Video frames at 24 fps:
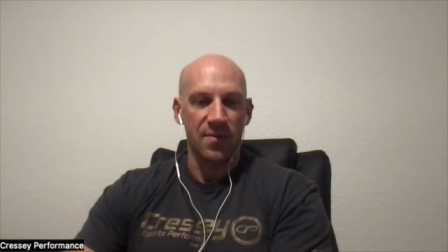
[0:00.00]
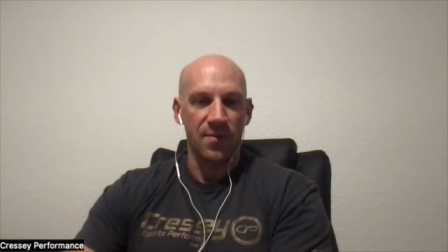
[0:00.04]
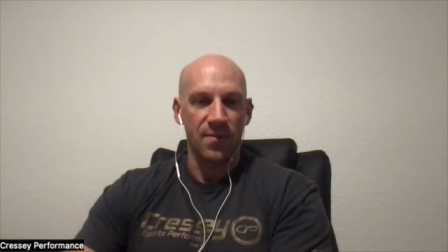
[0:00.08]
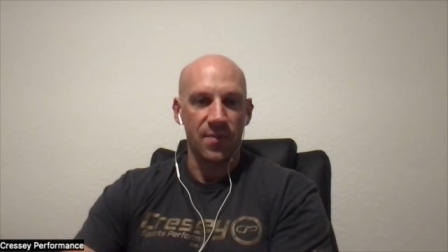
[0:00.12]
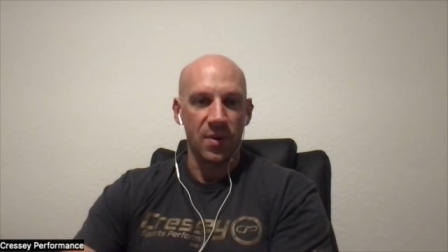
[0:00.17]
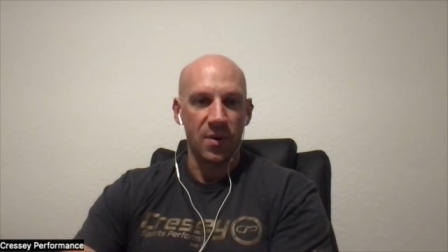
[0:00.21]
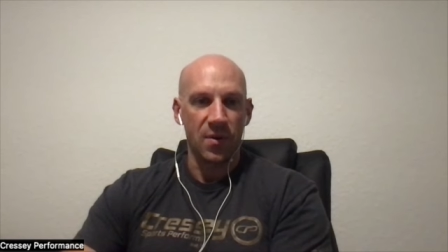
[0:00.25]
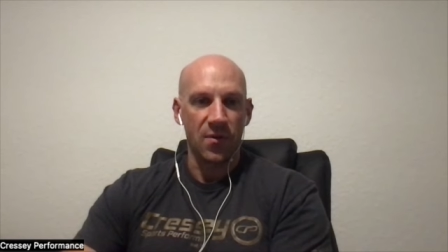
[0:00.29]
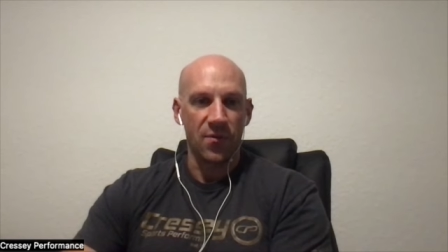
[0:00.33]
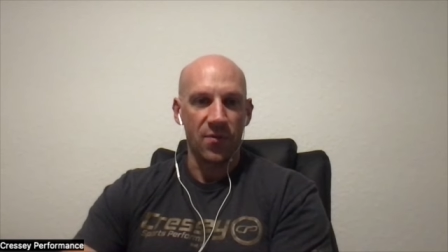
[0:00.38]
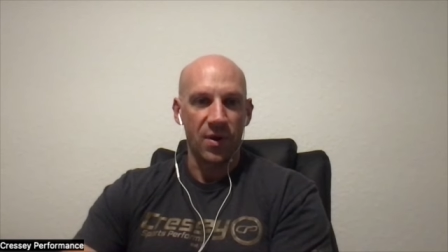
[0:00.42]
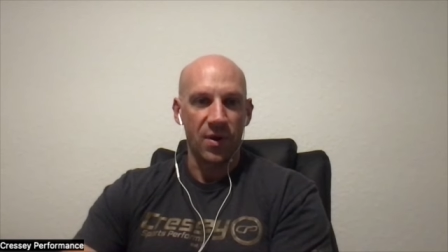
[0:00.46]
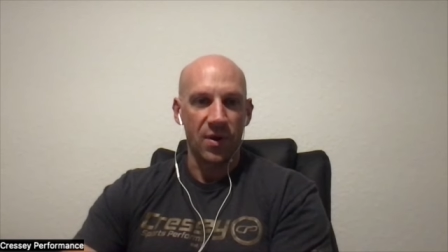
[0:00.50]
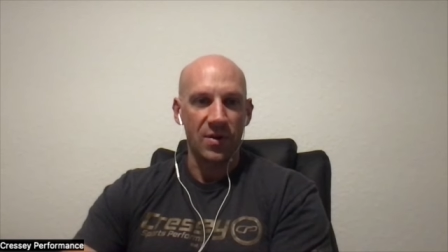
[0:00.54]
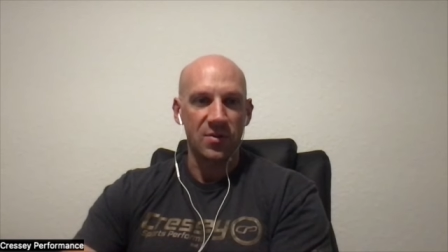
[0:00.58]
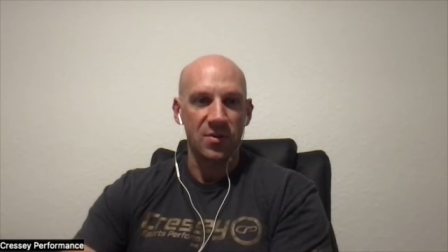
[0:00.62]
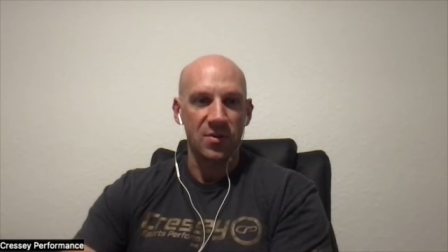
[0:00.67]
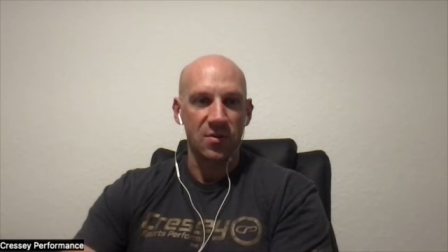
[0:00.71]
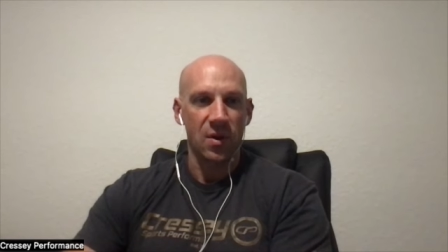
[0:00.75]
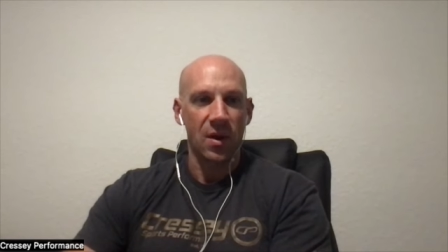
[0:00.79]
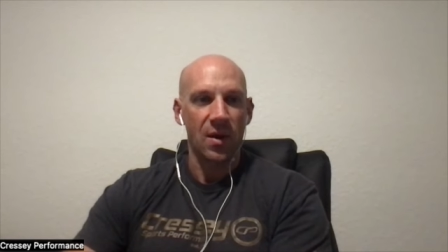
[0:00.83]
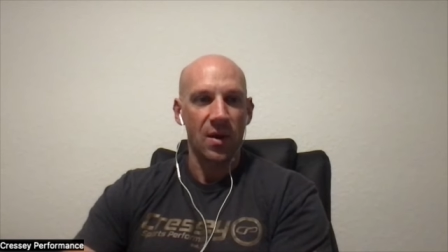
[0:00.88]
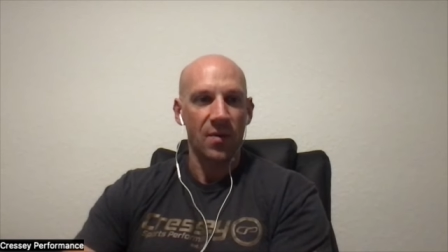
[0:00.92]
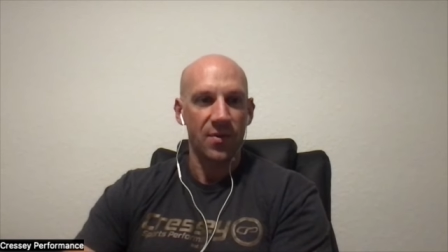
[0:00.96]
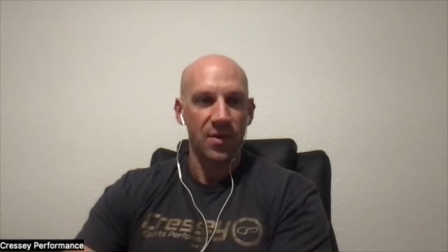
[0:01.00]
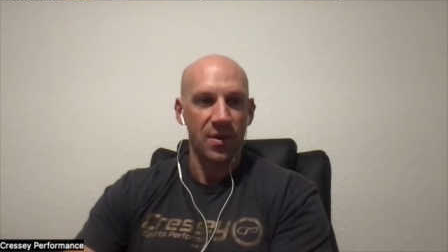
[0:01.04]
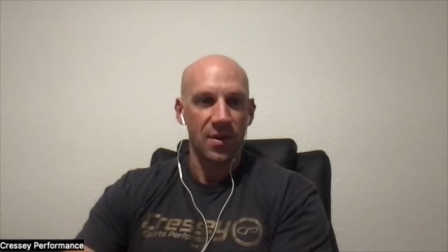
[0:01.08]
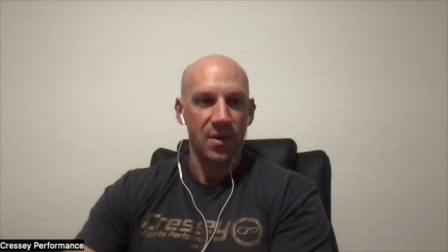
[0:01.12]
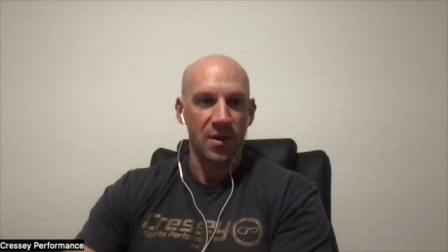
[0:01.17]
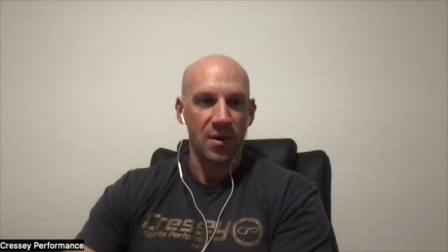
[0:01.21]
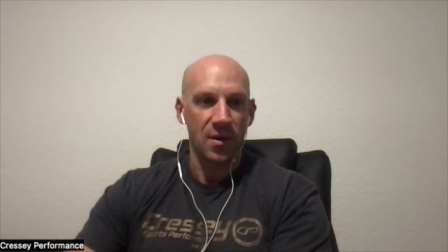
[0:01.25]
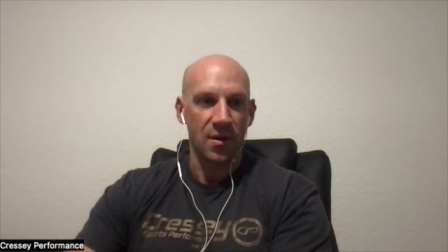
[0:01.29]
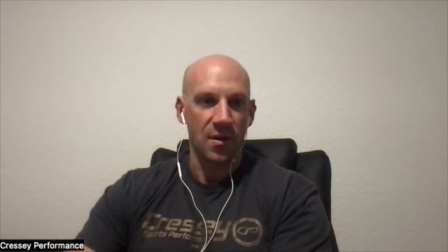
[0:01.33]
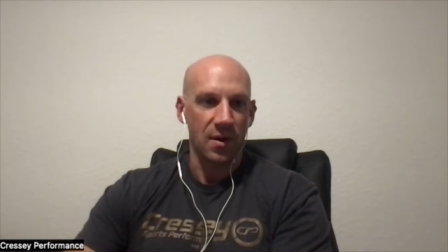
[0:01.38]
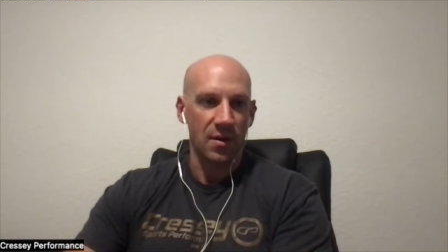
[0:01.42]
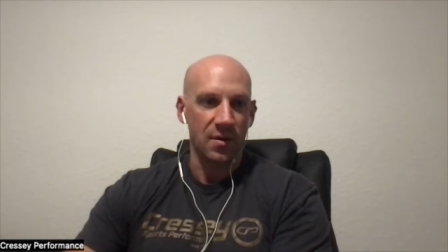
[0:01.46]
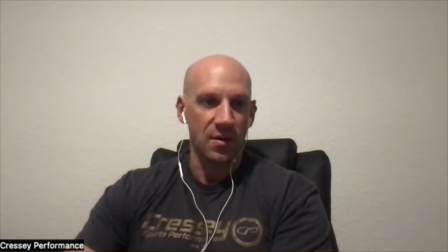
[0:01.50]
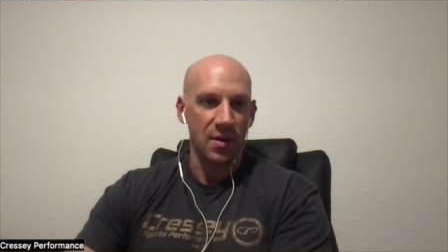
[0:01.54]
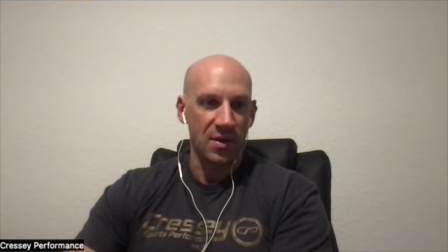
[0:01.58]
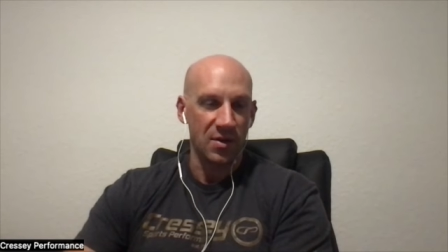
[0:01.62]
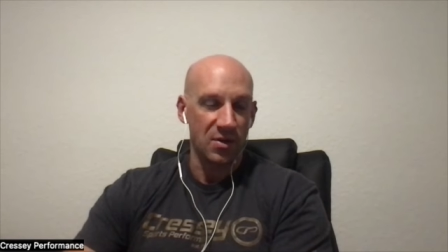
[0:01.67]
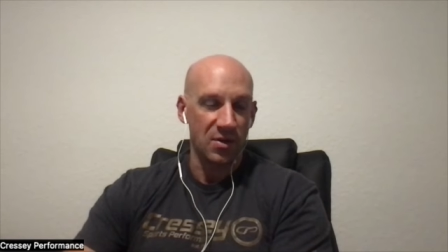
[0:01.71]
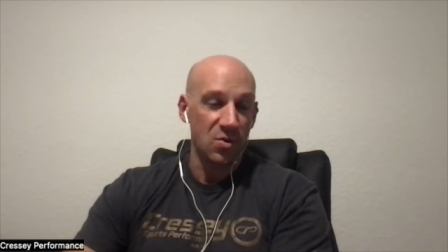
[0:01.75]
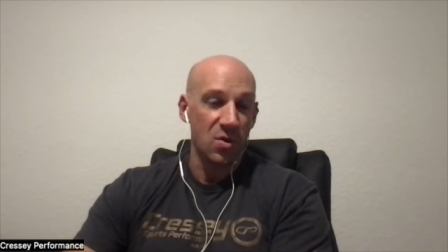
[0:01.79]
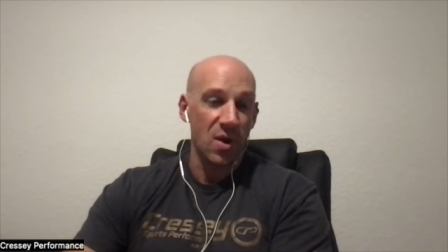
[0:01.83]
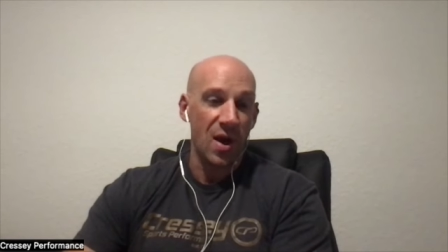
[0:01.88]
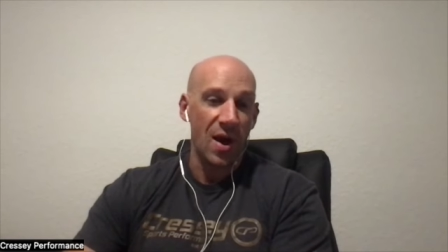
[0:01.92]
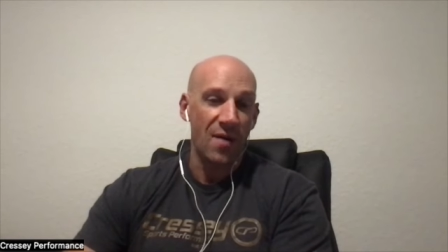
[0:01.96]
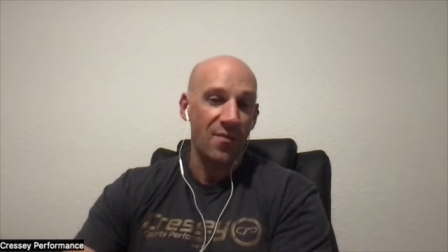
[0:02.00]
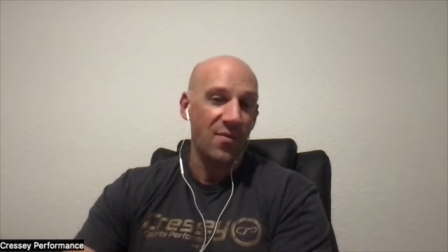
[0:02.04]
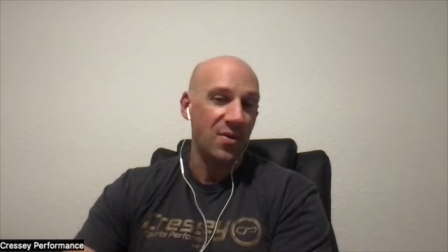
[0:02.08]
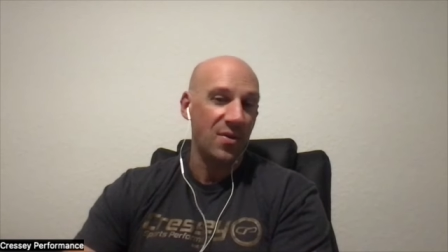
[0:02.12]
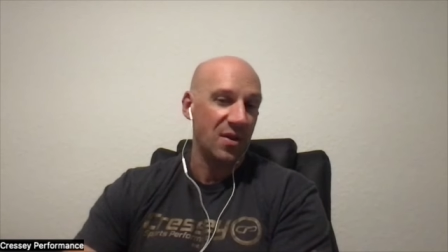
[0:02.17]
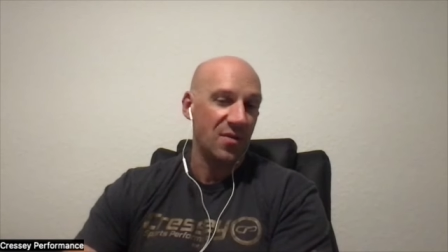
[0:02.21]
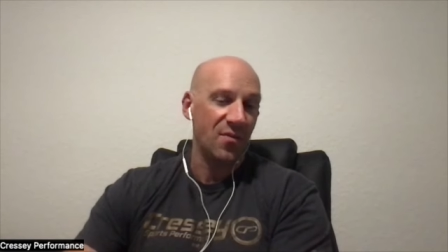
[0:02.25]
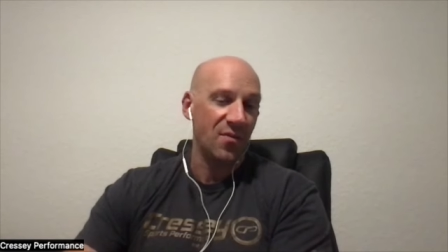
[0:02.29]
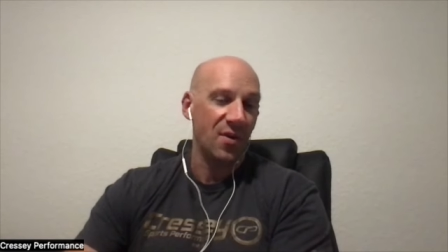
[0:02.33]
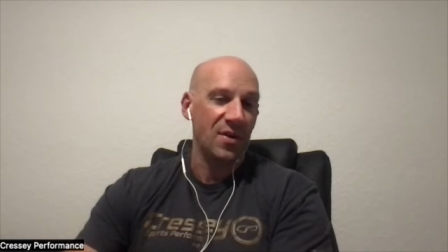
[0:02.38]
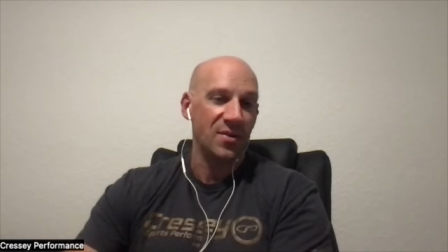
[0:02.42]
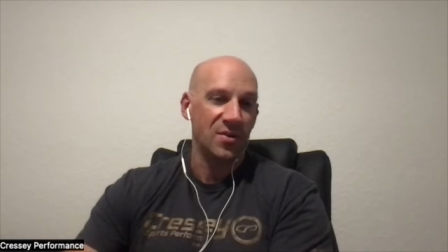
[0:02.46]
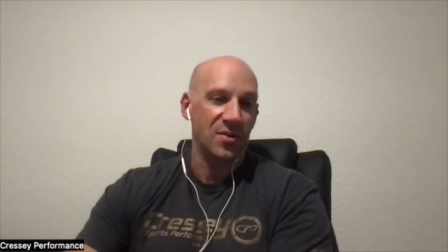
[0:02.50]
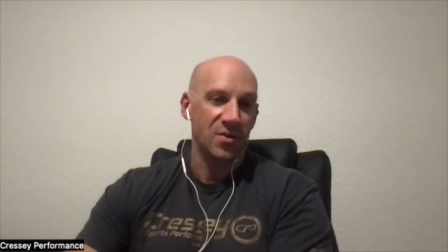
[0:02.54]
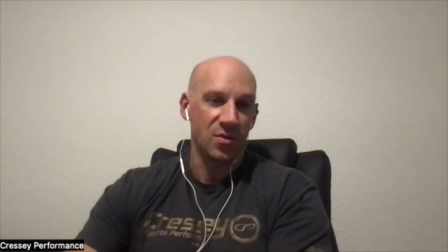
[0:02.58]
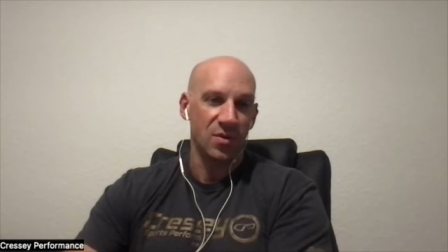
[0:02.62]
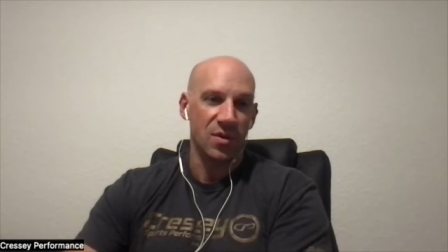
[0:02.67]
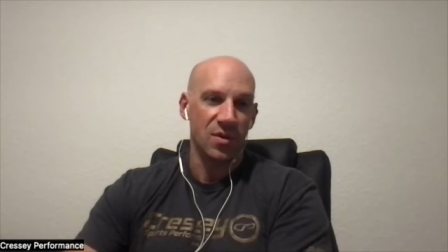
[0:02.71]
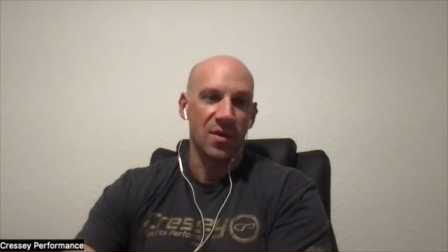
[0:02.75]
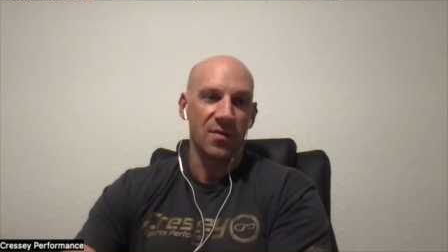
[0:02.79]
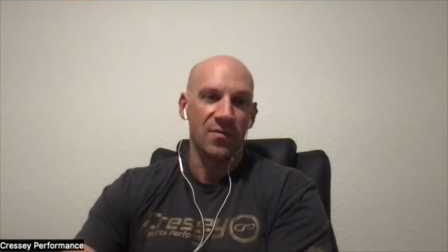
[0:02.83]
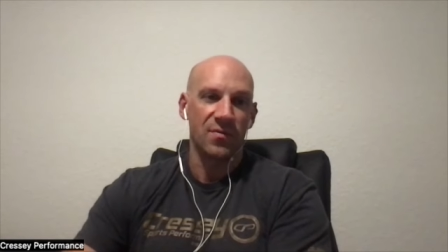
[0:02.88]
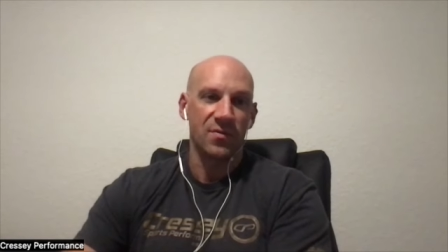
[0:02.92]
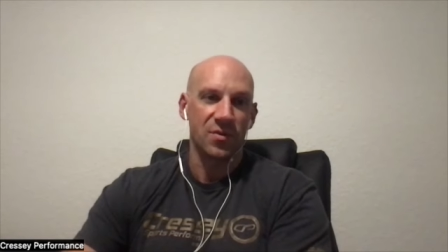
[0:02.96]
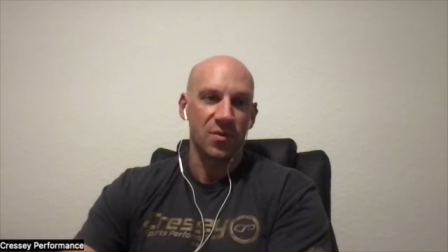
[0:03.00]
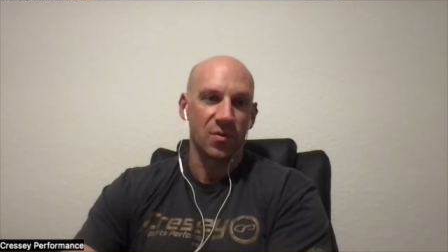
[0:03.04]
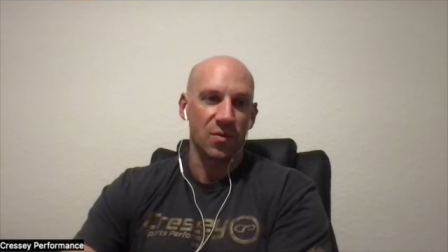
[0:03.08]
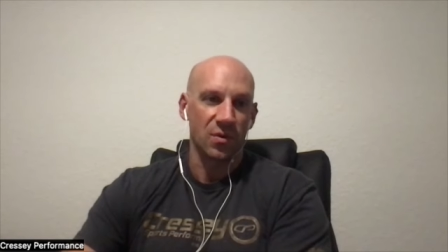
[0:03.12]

you know fresh throughout the year and, and do you have any advice you'd give to